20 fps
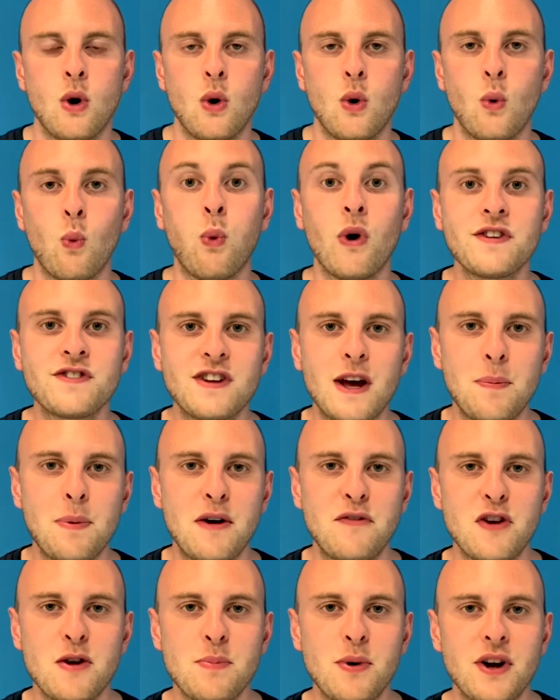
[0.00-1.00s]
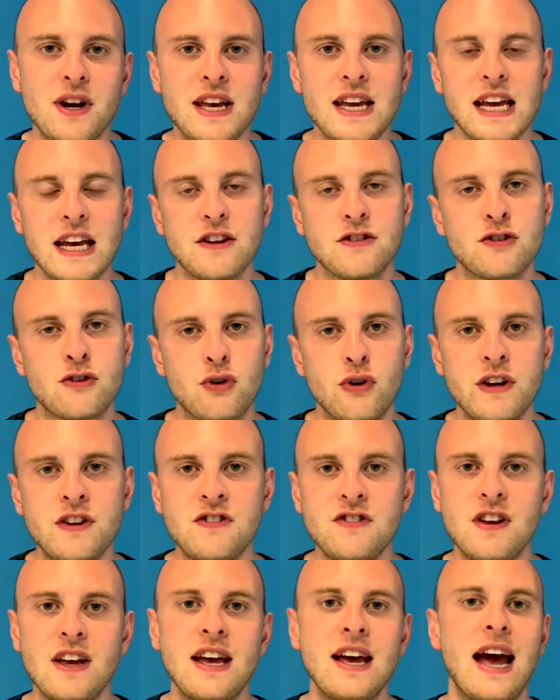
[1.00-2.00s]
What's up everybody, it's
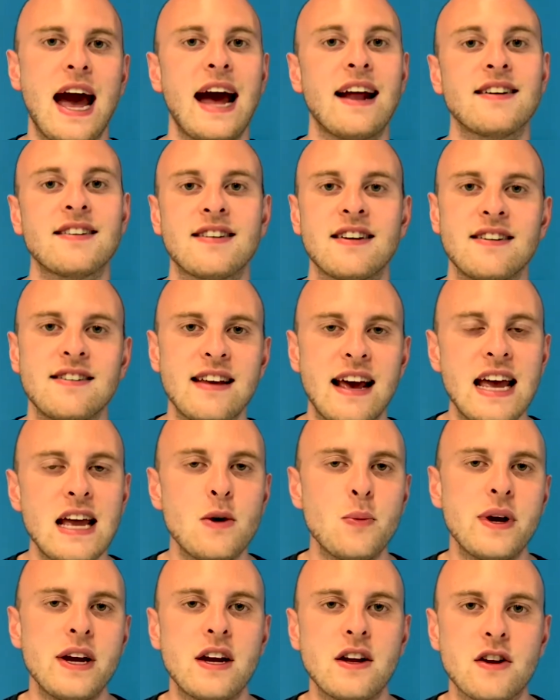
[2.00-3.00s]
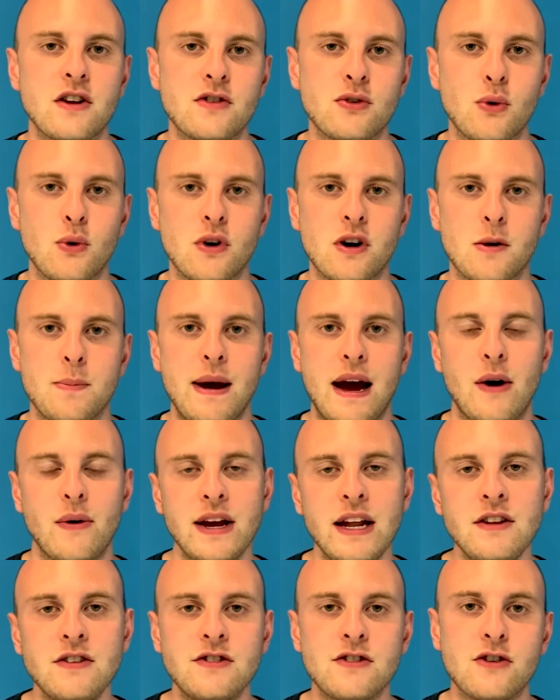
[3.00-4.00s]
Chris here, and today we're going to talk about
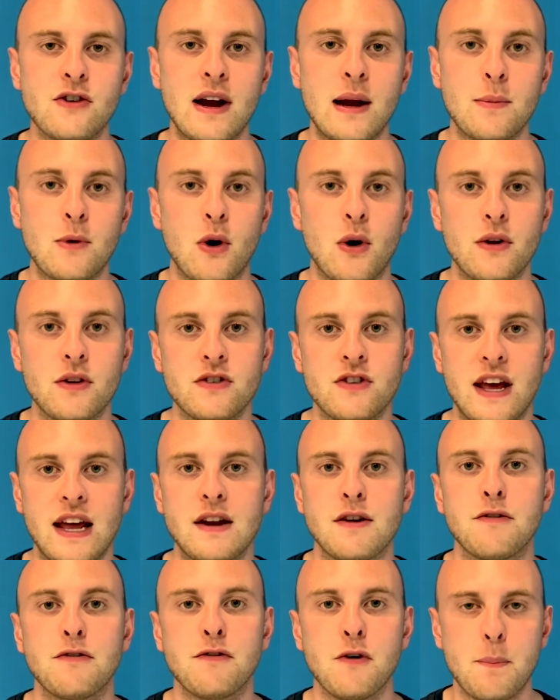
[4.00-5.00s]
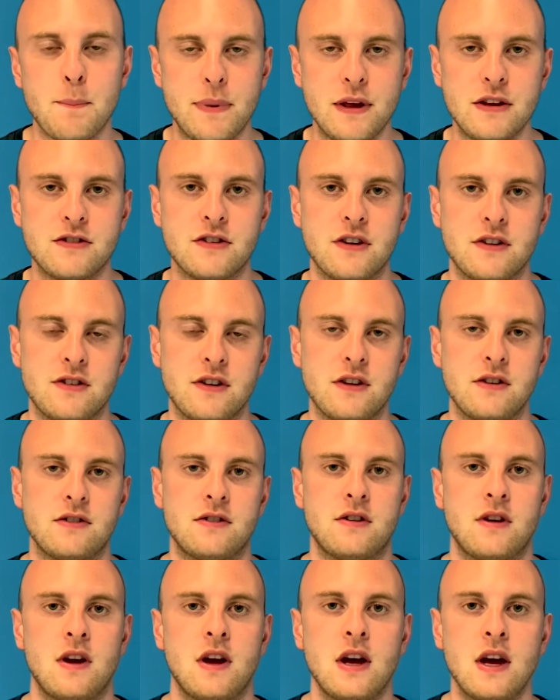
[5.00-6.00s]
Instagram content for
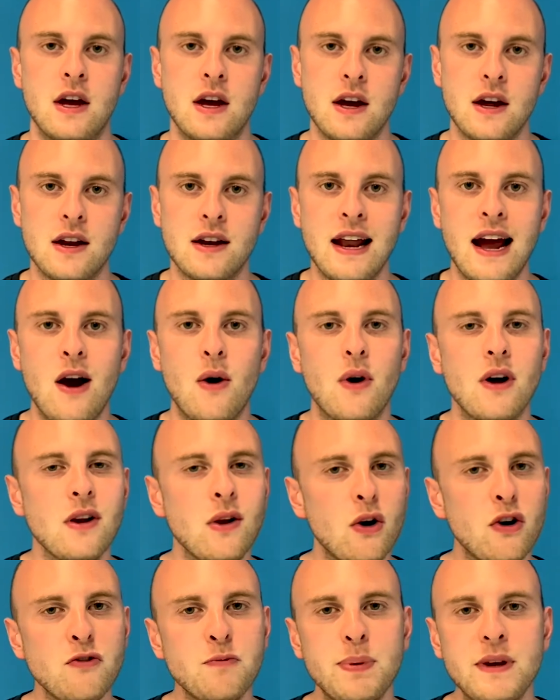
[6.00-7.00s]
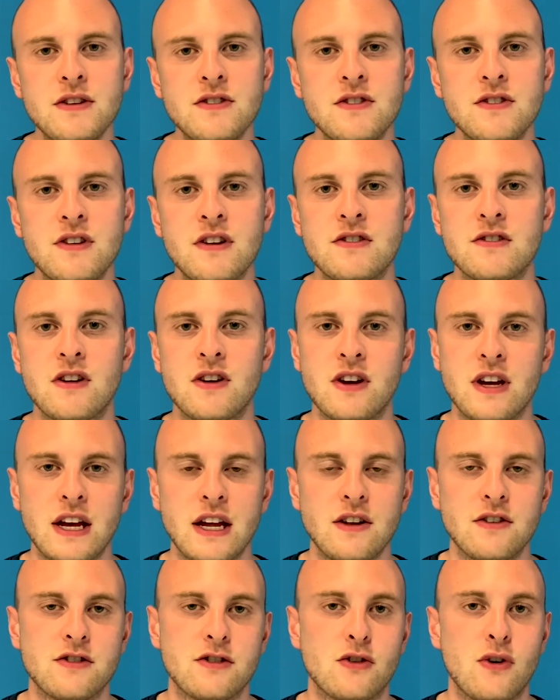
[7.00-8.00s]
businesses. Now, a lot of businesses look at
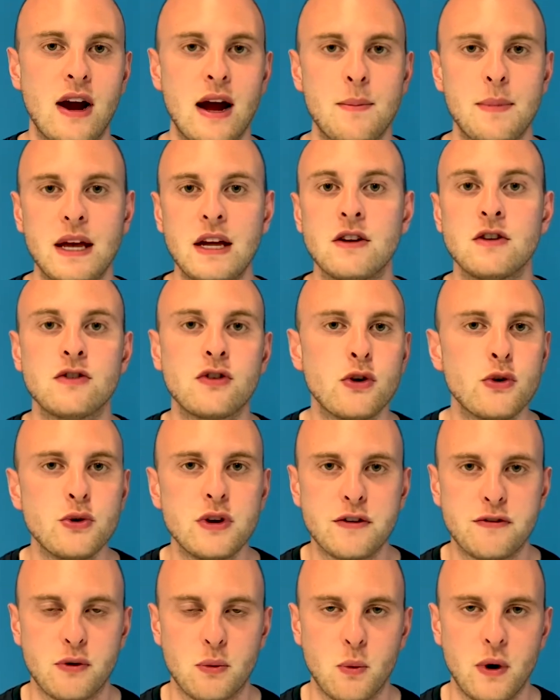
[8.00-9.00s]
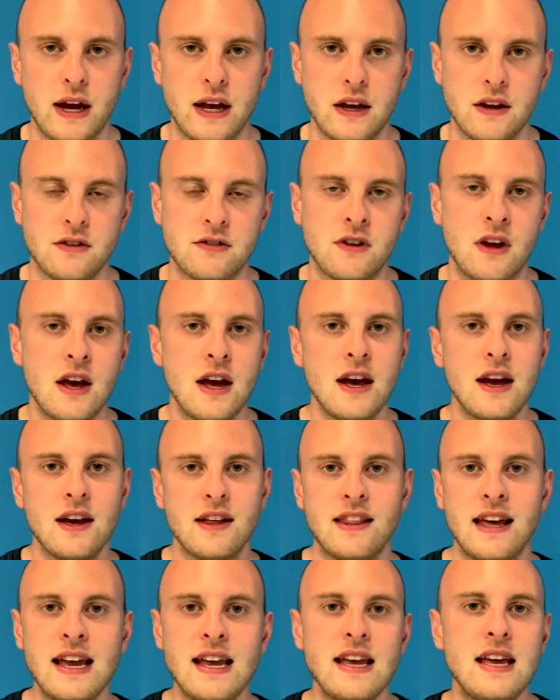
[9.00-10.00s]
Instagram in two different ways.
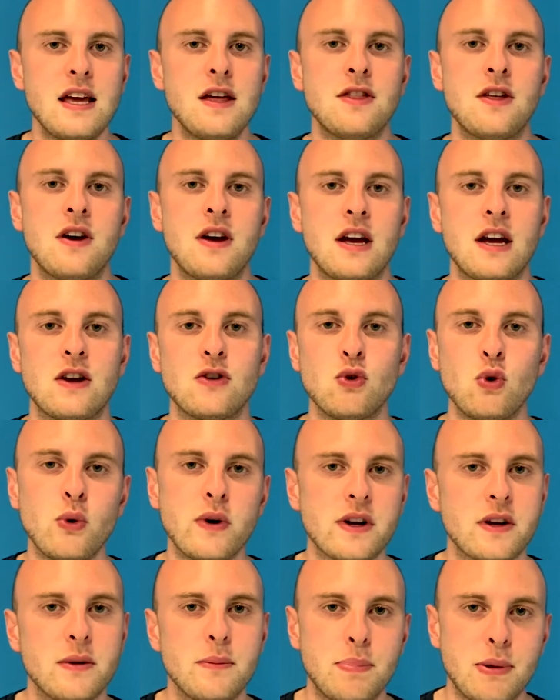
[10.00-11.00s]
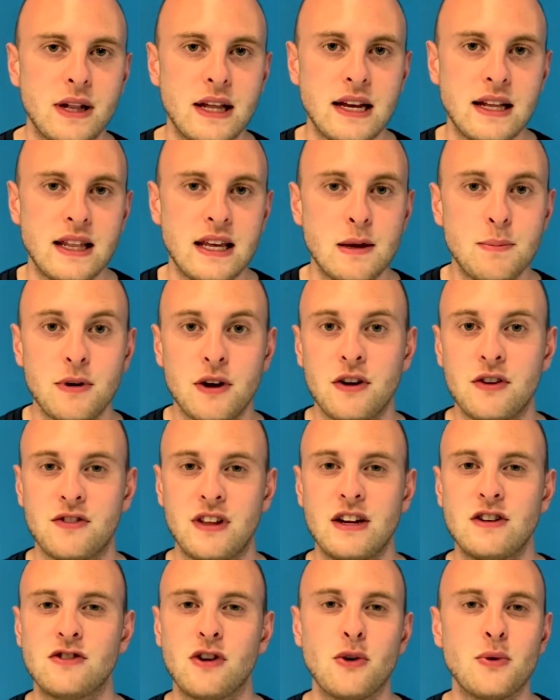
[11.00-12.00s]
They either ignore it completely because
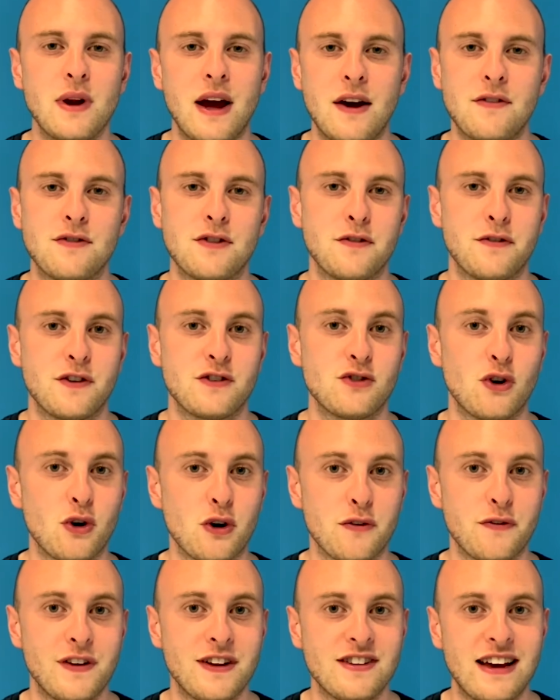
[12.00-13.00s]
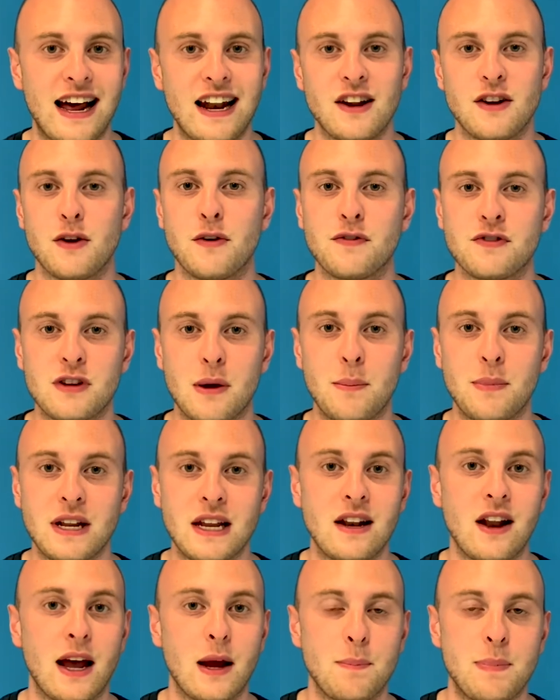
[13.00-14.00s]
they don't have the photography talent of somebody
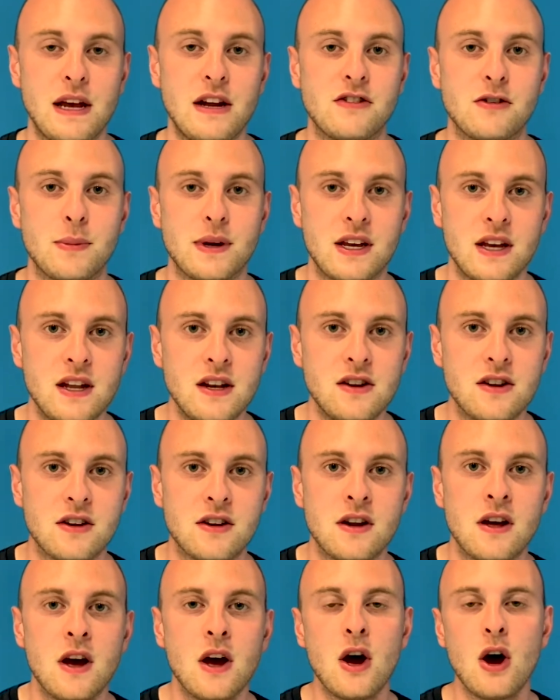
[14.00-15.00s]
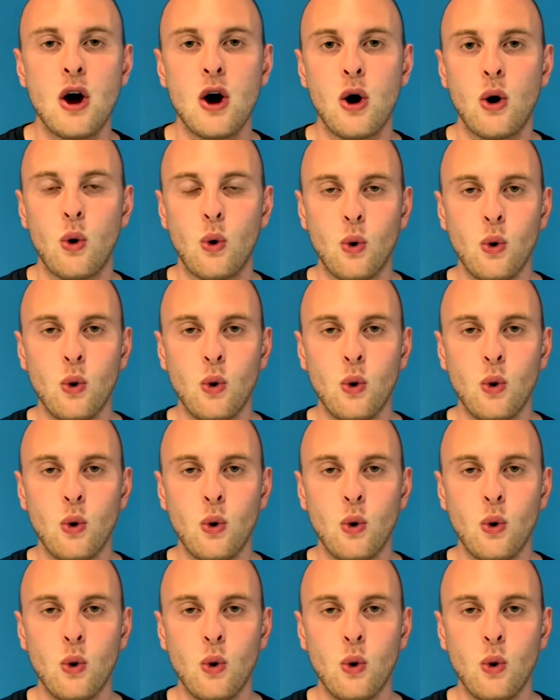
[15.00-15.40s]
like Peter McKinnon,